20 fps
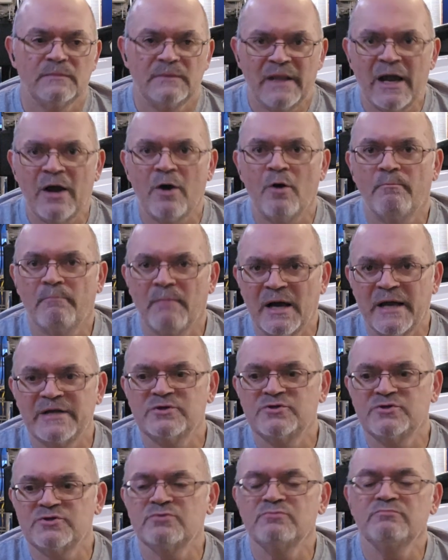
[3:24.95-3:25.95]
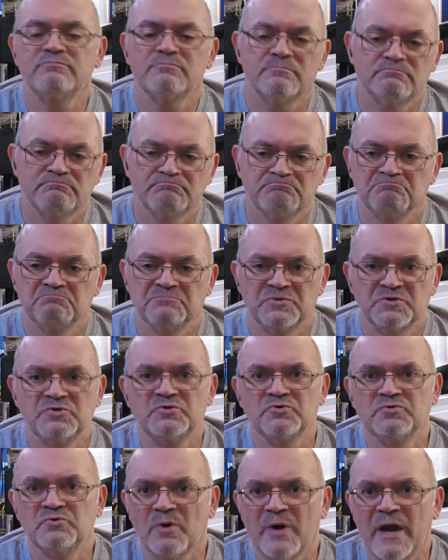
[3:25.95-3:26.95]
Now, mind you,
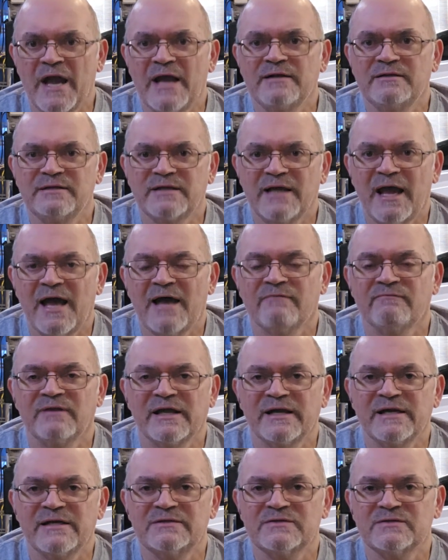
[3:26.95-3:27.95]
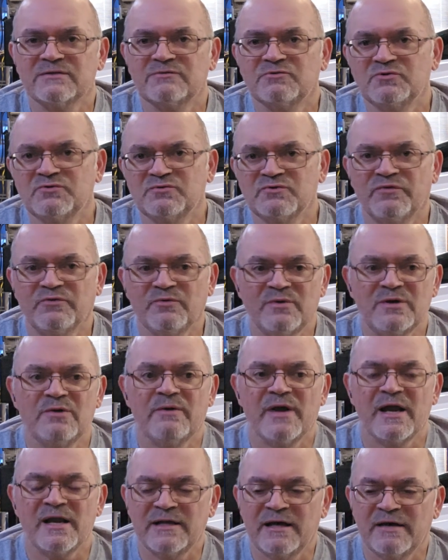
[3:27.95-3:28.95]
$2 grand to have lights, $2 to $3
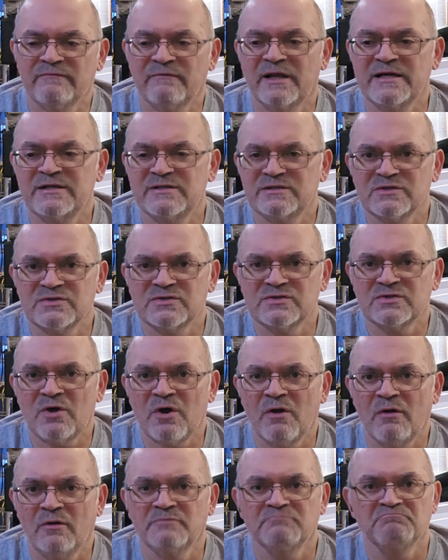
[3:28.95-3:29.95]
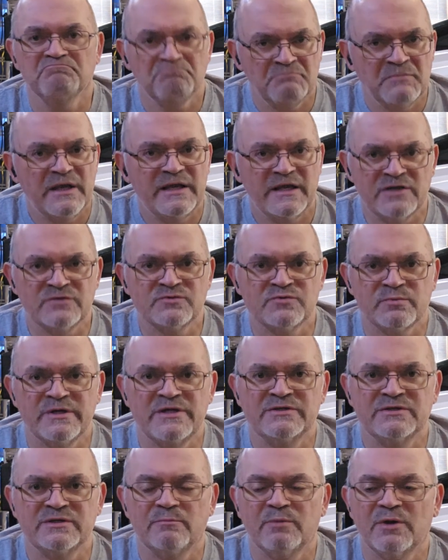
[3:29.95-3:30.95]
grand to have lights installed is
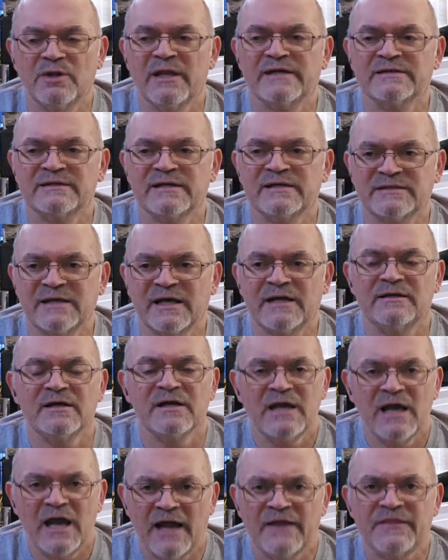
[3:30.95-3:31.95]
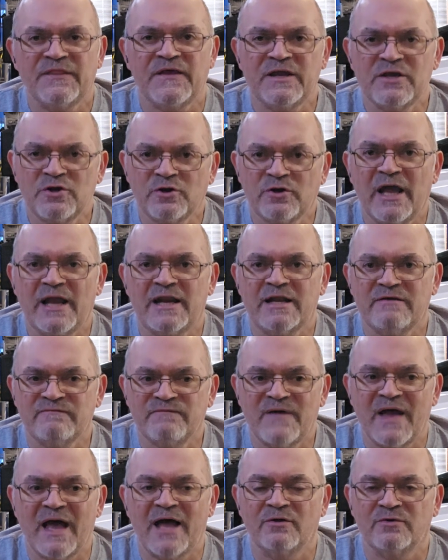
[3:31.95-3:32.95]
reasonable, as I said. I think you're getting
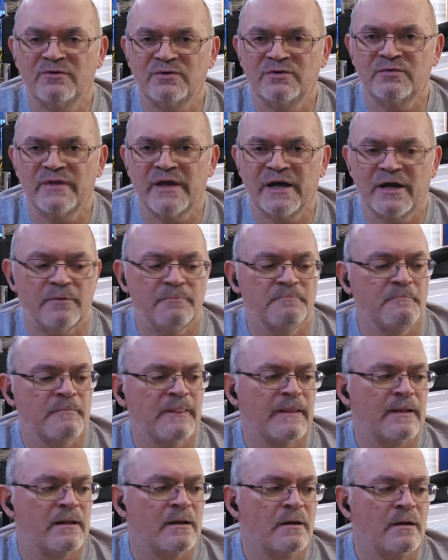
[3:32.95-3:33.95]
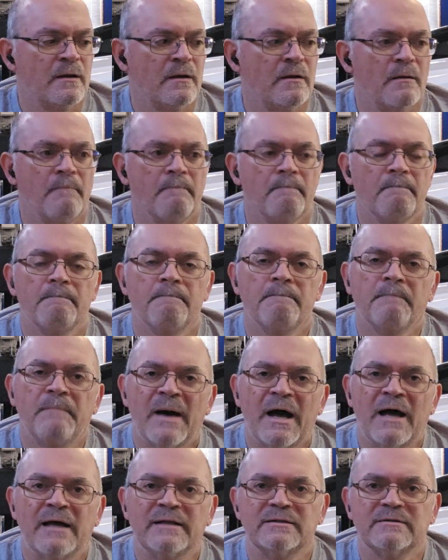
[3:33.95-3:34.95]
value there.
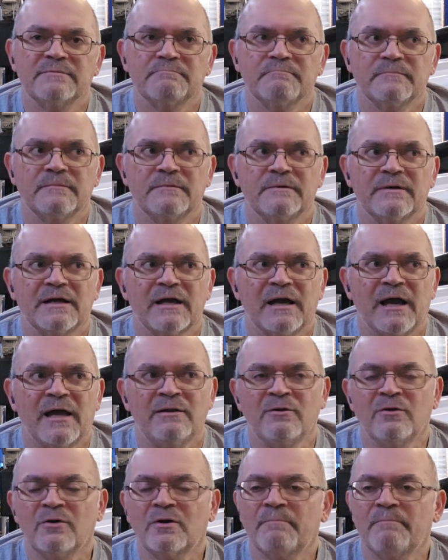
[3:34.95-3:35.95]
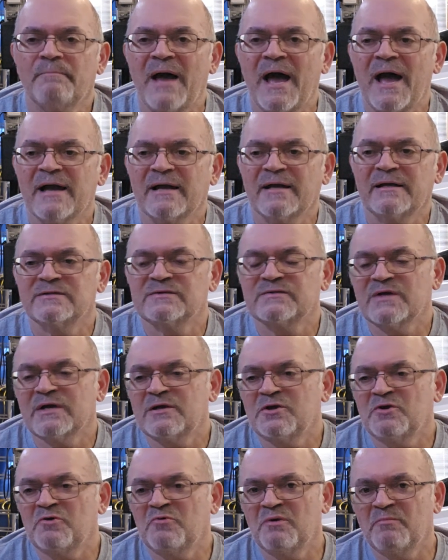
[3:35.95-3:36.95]
But I look back and
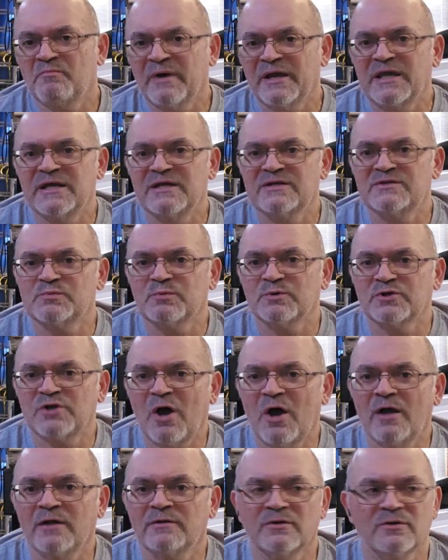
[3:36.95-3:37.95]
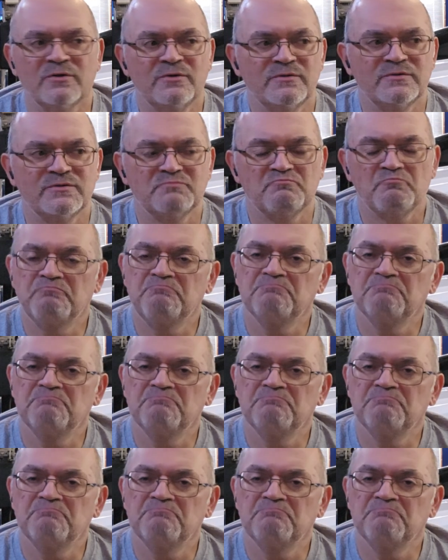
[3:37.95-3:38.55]
say, when my kids were toddlers,